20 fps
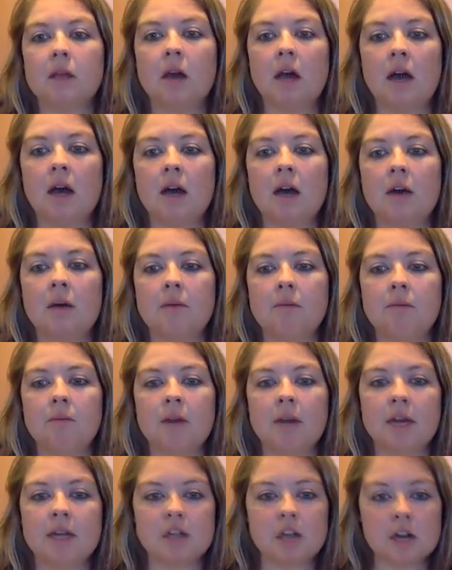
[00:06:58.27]

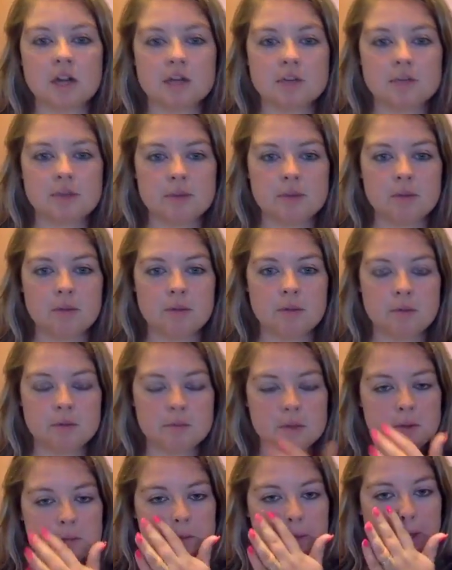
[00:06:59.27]
when I talk to people about
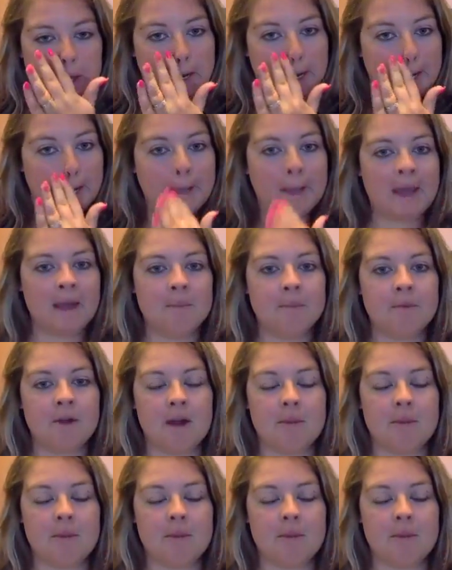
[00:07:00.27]
meal planning and